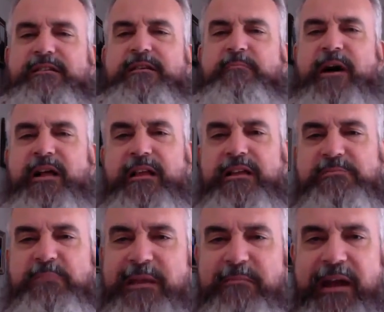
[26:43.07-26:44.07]

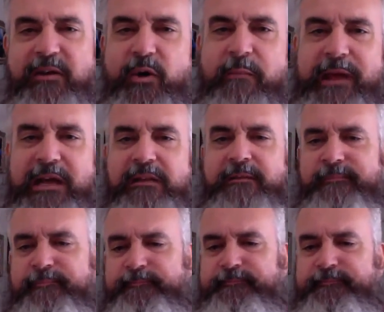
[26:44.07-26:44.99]
tamales made by Hormel.